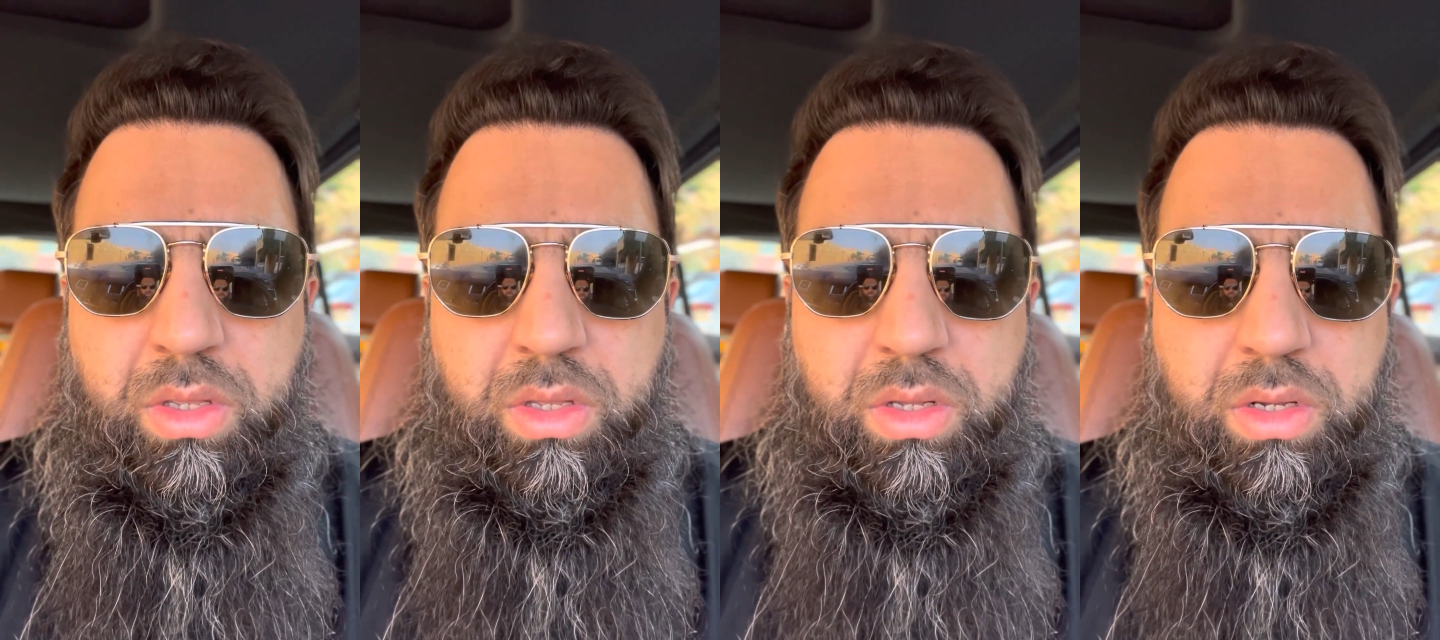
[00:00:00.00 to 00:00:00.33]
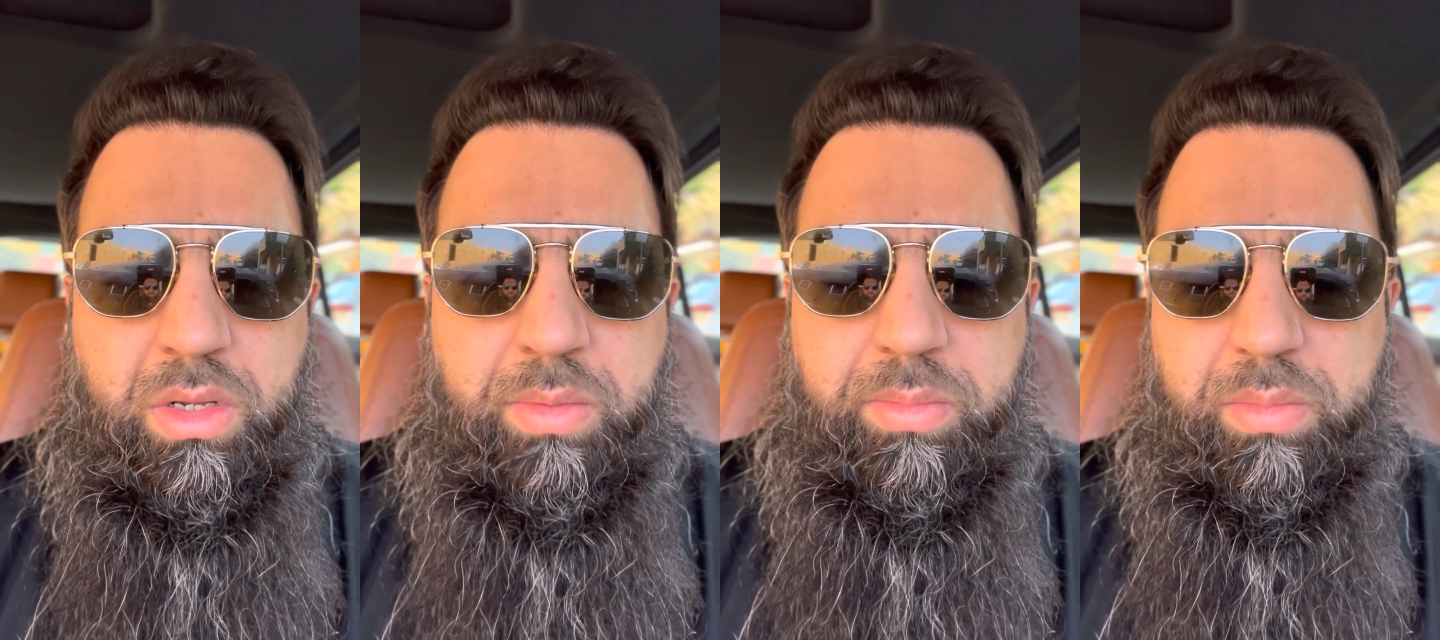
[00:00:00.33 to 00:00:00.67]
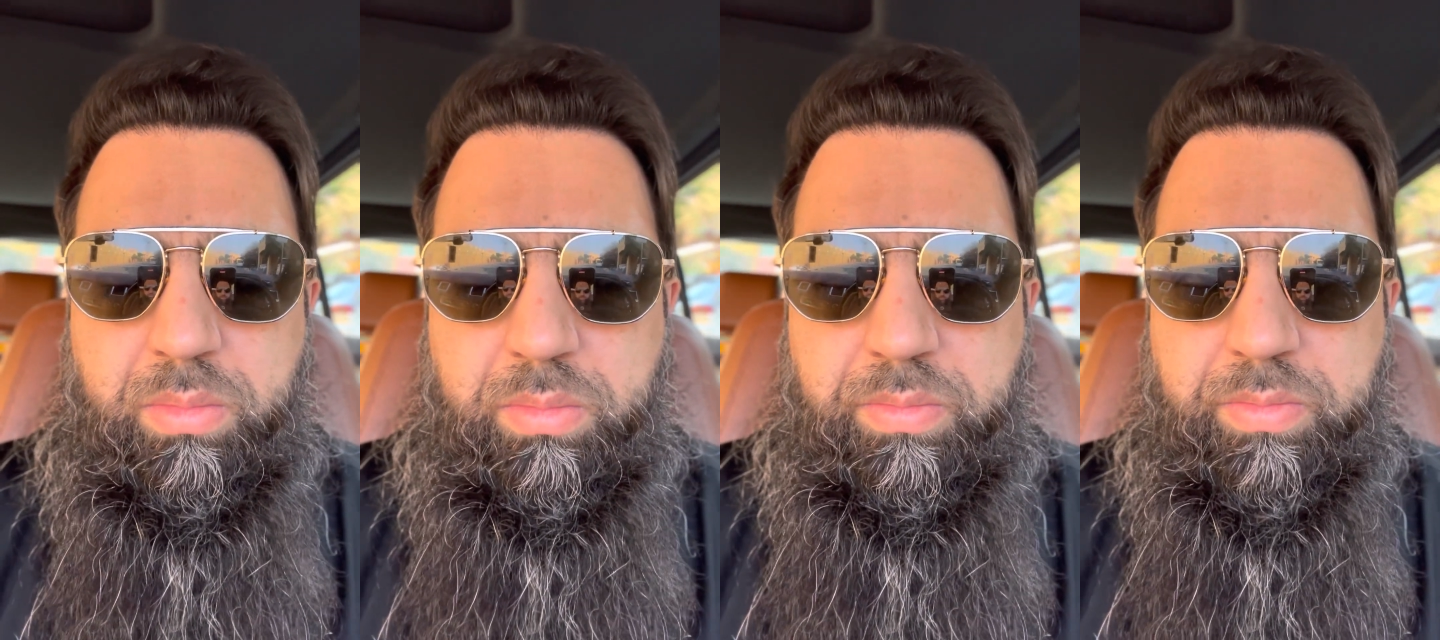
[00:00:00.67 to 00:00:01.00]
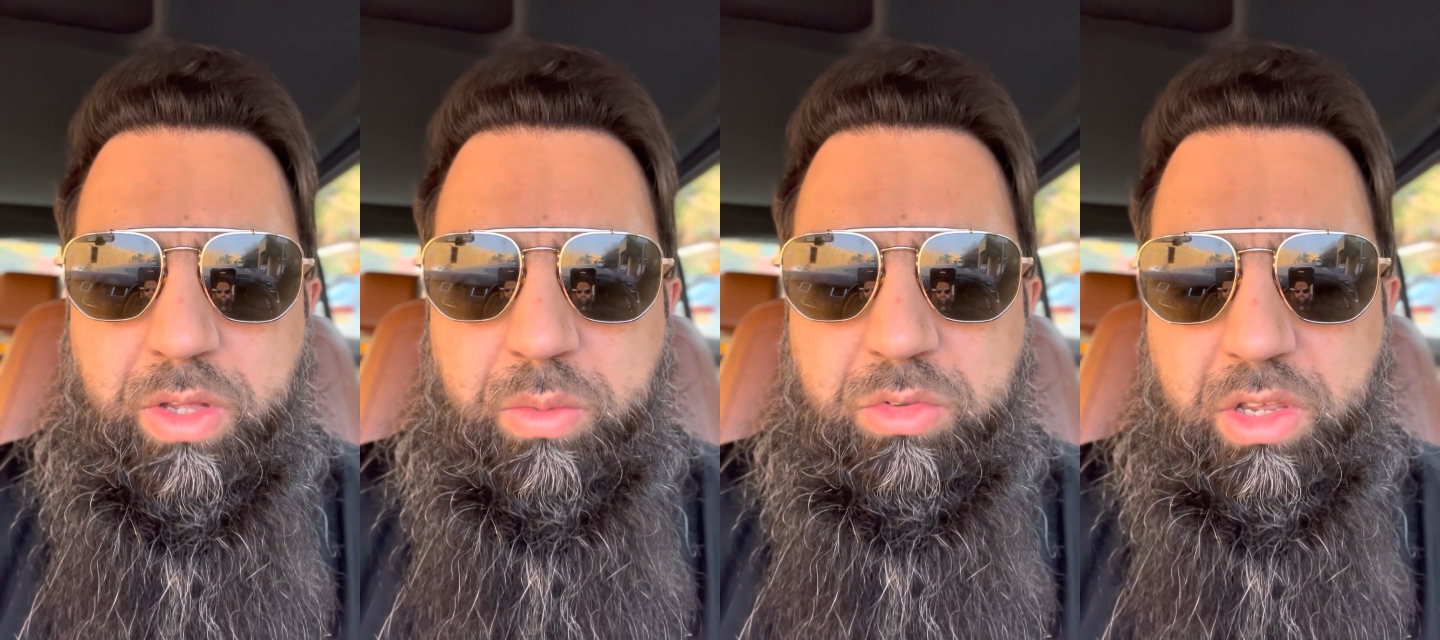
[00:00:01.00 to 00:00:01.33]
um,
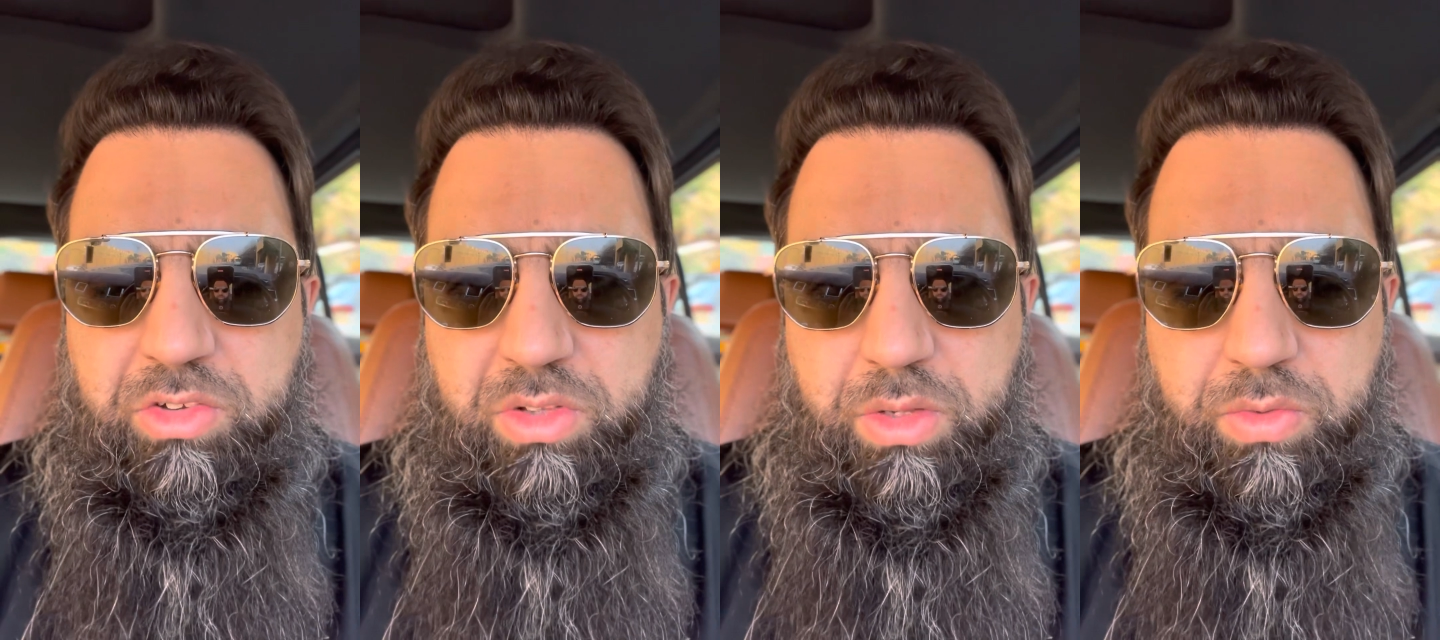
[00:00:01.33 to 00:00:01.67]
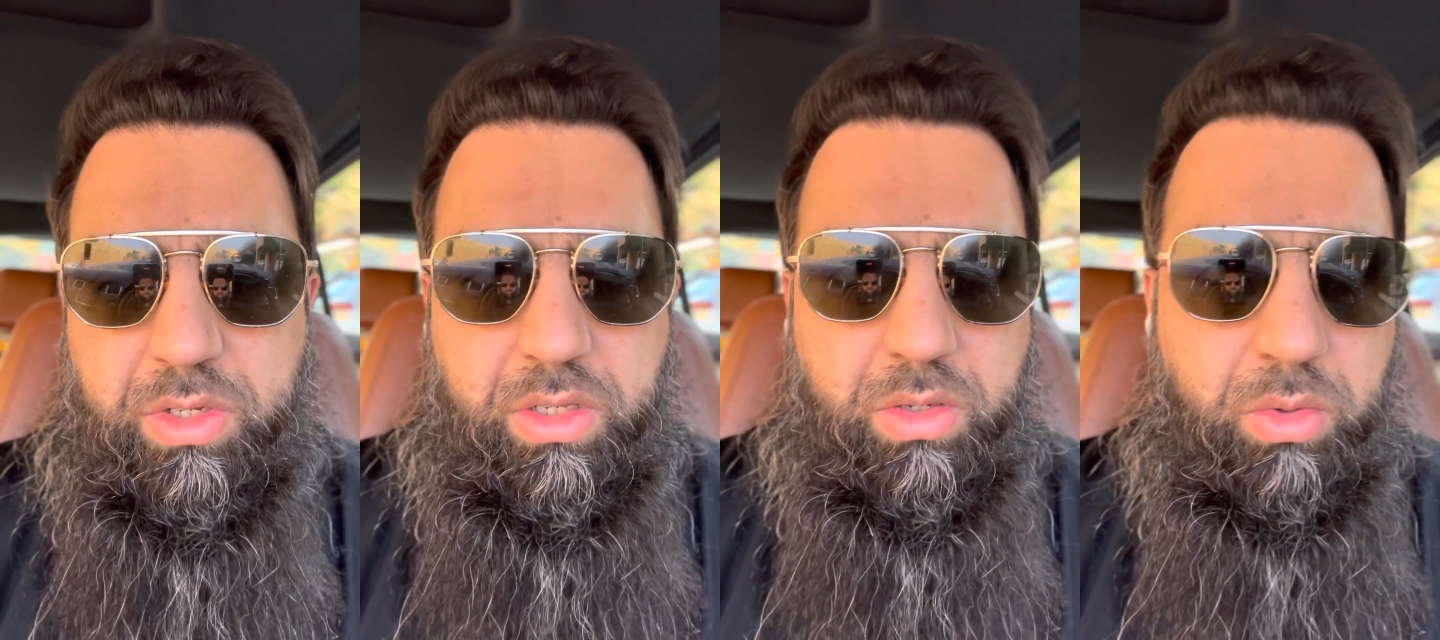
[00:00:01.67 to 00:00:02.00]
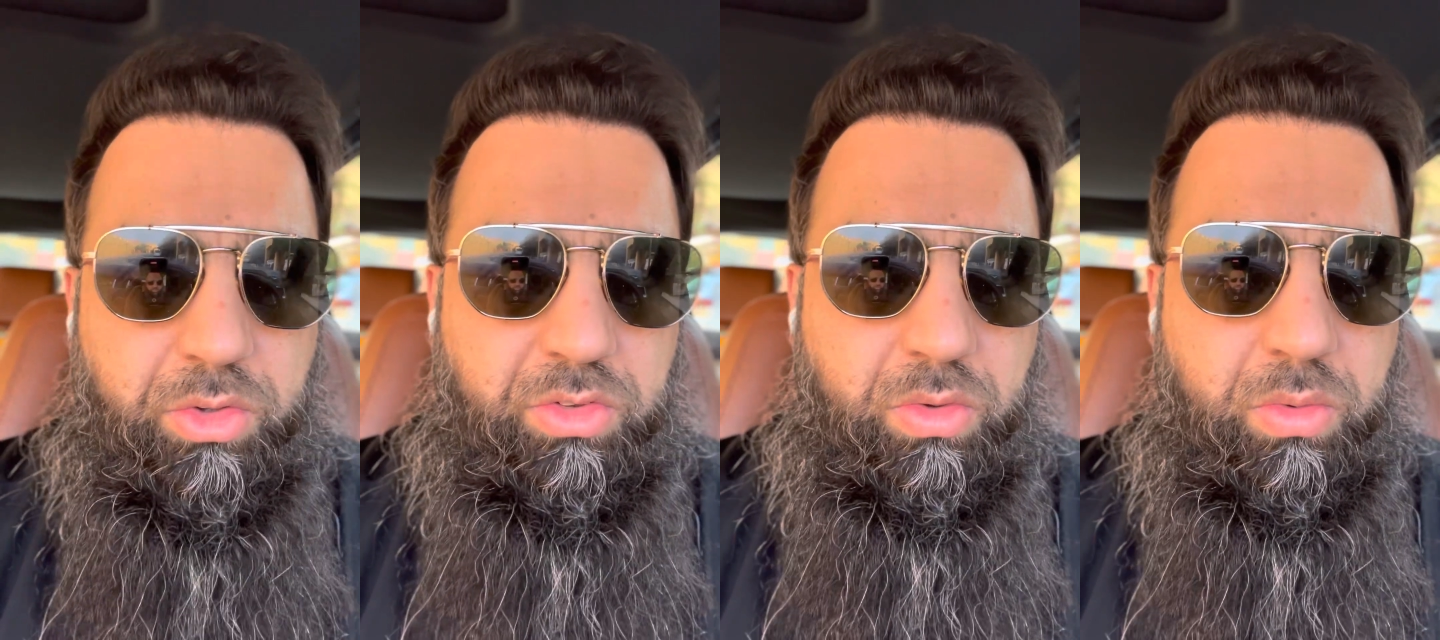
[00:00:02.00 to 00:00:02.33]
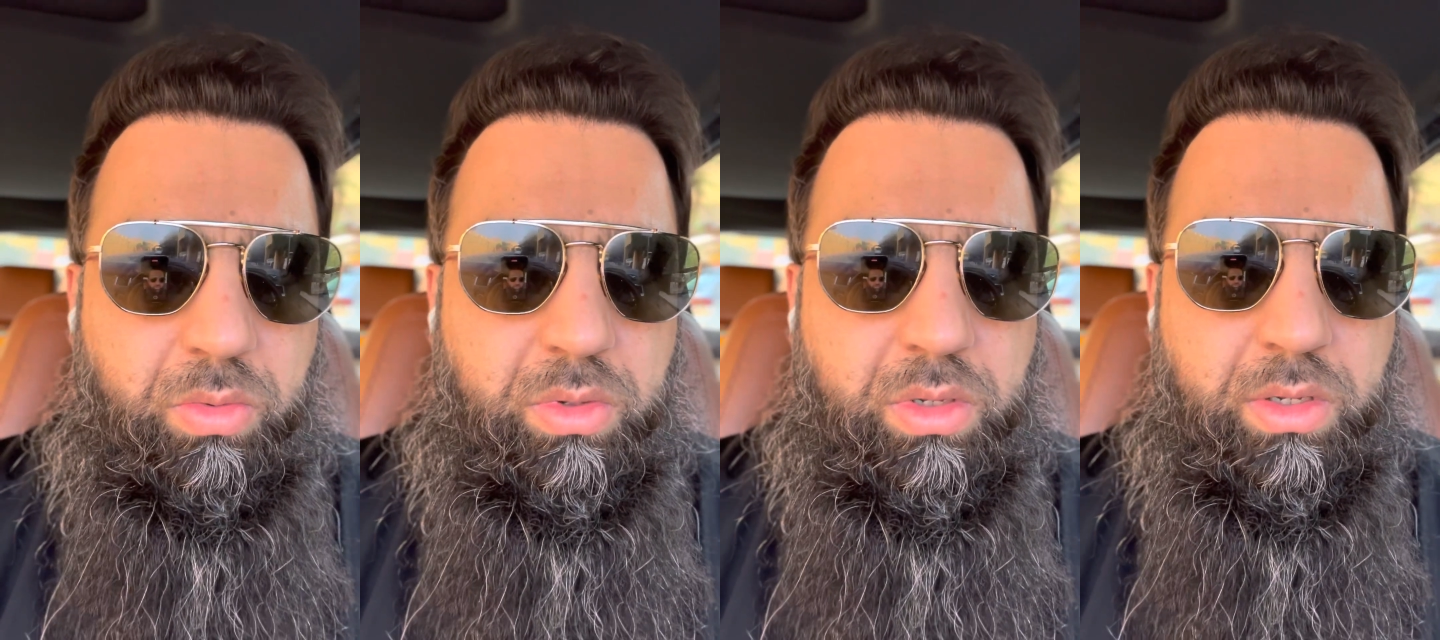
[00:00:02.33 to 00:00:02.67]
I was actually reading also
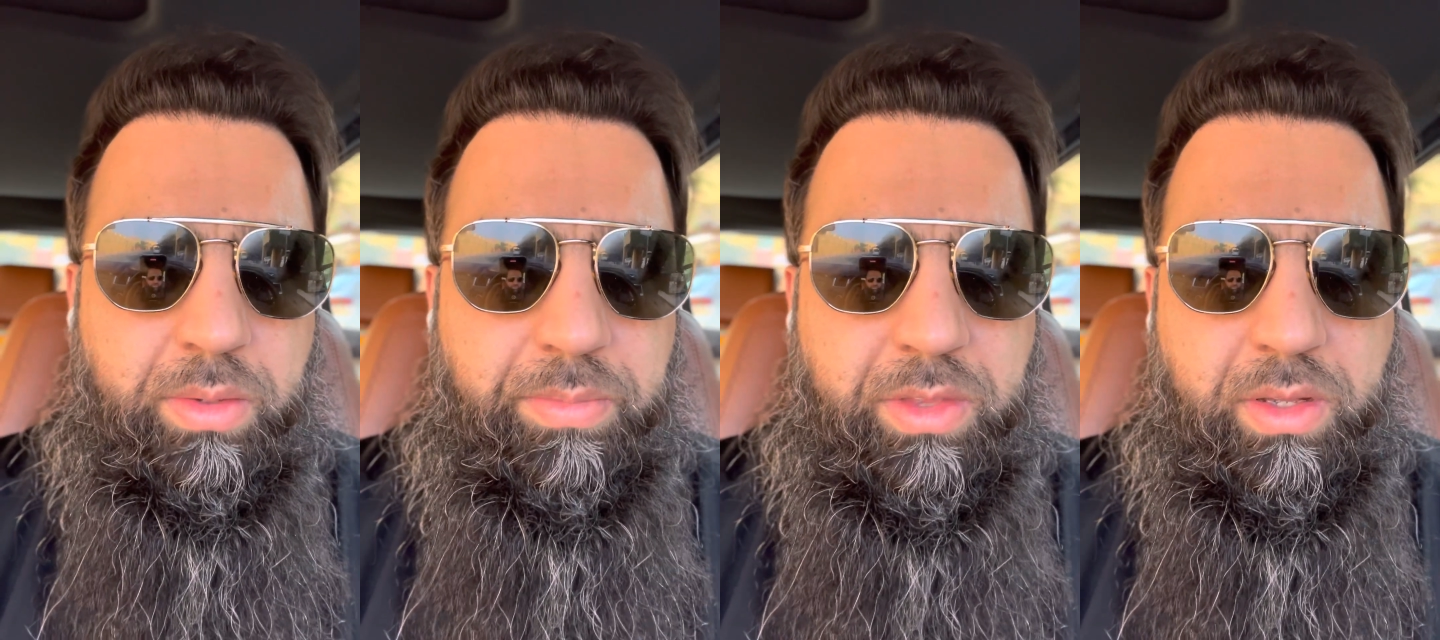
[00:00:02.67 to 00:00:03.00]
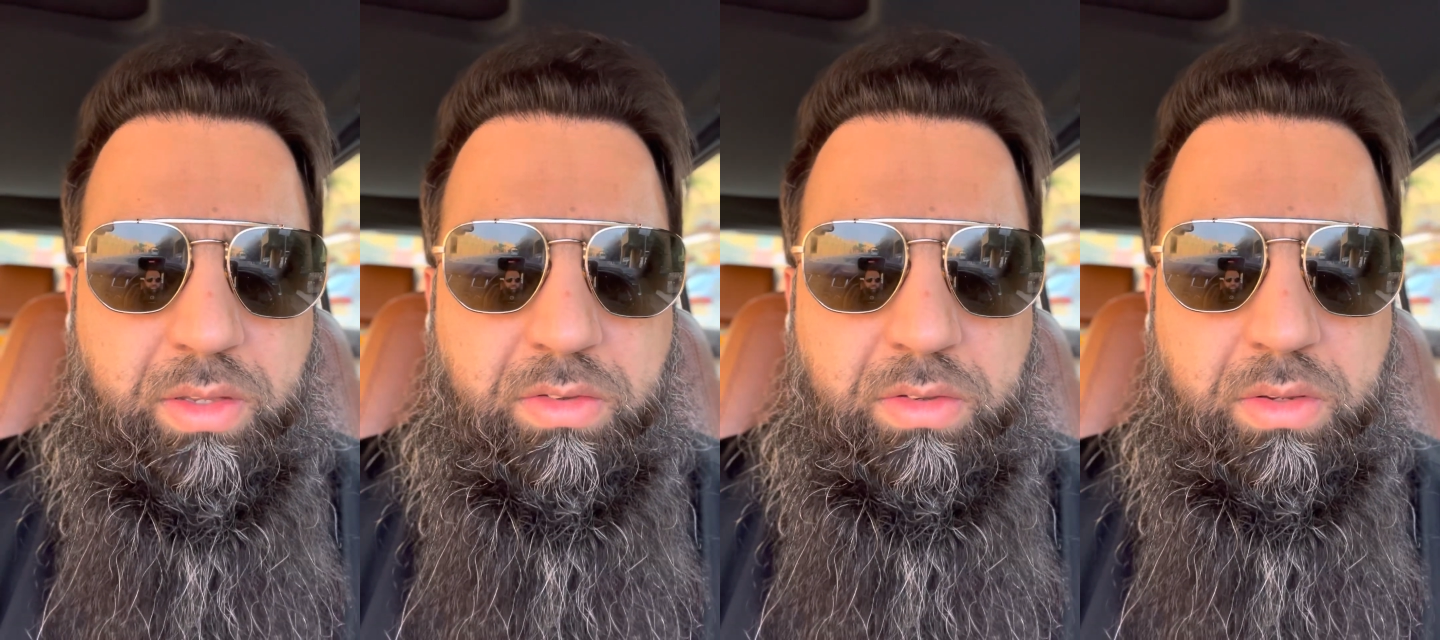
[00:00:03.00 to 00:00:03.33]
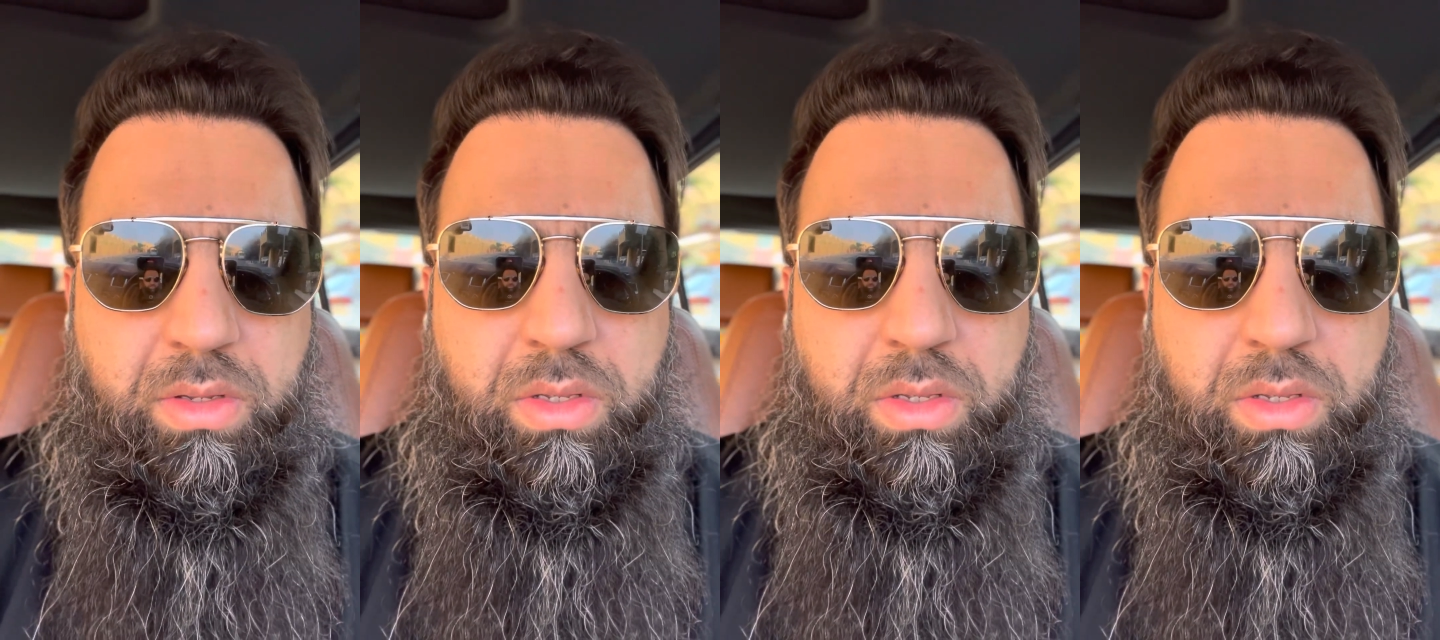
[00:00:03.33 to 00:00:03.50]
um, that